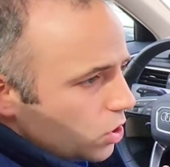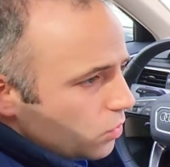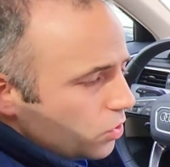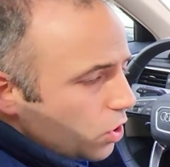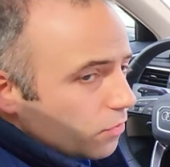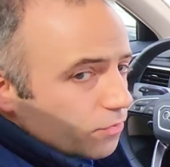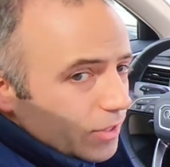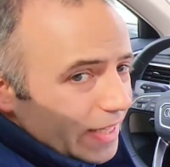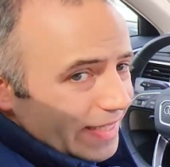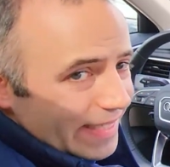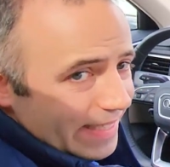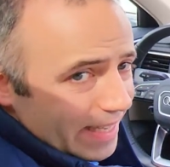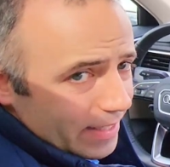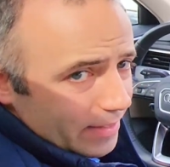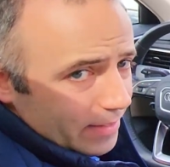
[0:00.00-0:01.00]
conflict
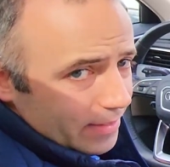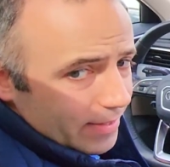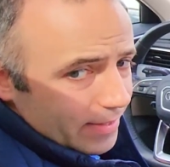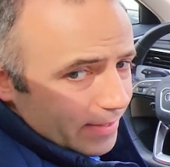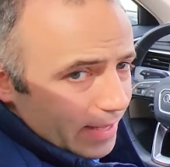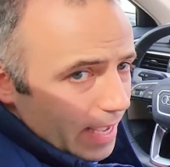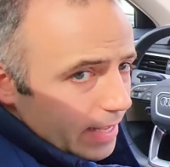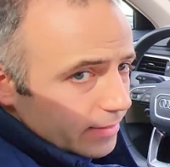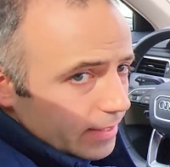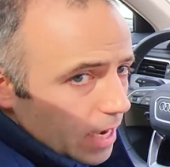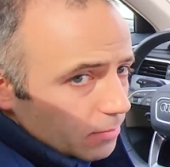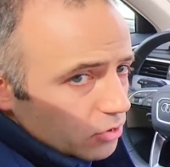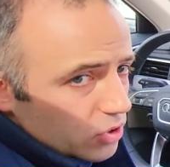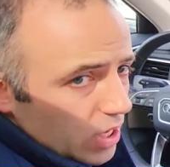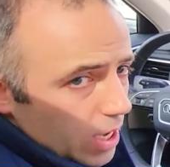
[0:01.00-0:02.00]
signals, and
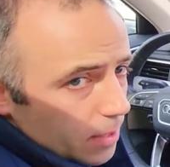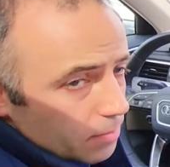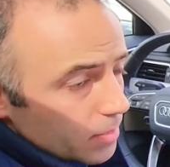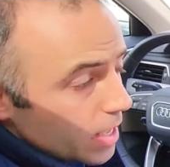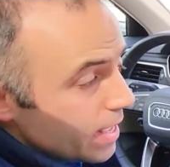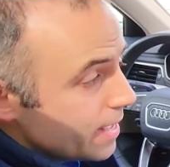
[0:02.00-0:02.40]
time to time